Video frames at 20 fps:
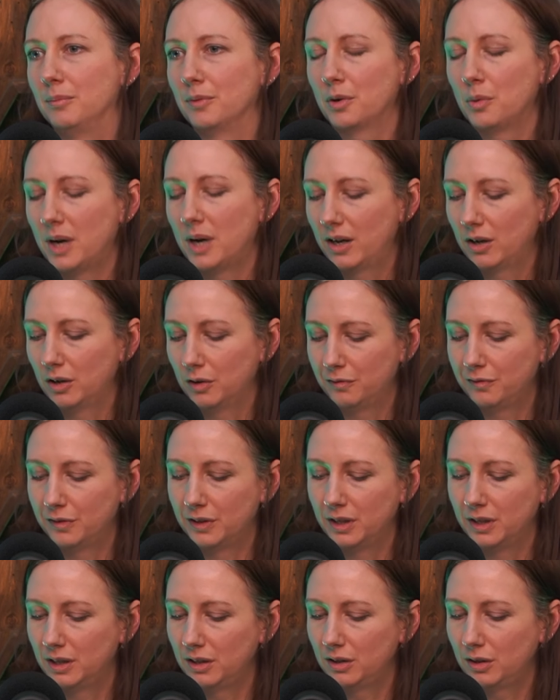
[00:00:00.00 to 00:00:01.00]
quite
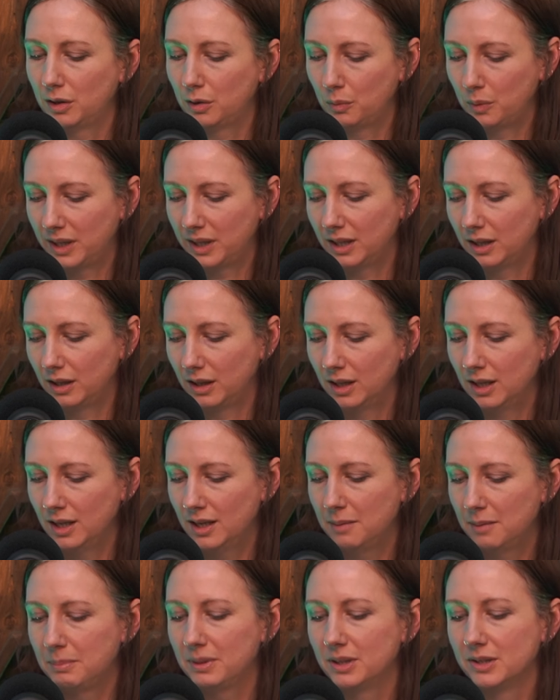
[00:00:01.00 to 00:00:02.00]
often, we'll
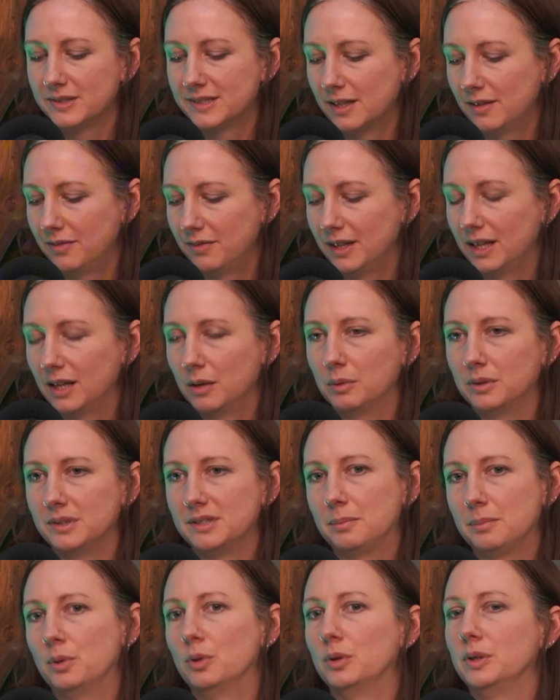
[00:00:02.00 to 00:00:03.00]
build something, we'll
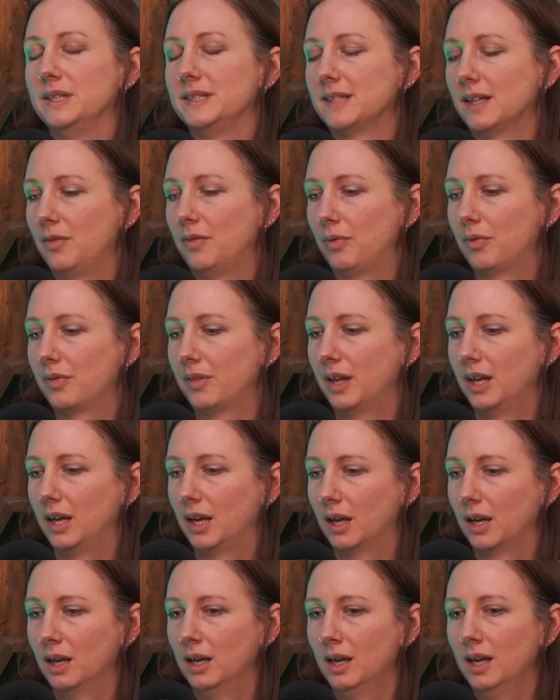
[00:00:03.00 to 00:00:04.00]
deploy
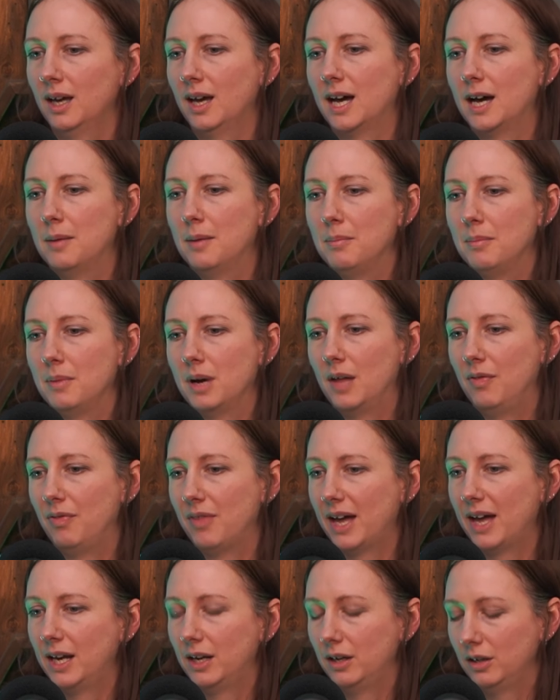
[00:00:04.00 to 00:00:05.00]
something,
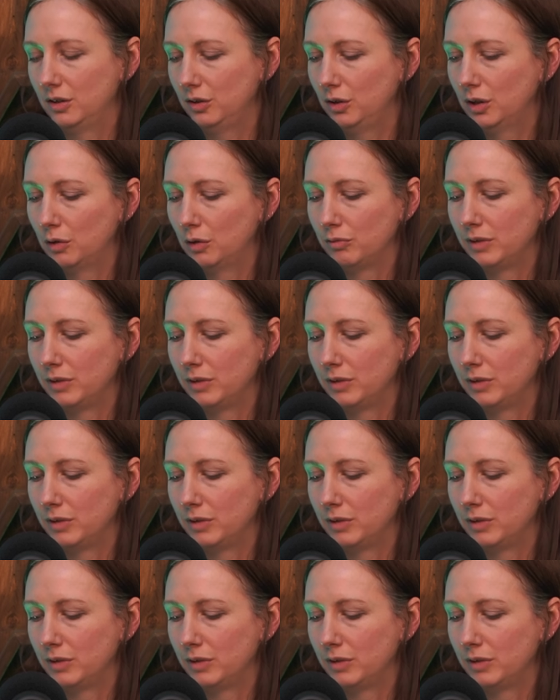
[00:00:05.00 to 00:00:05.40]
and then,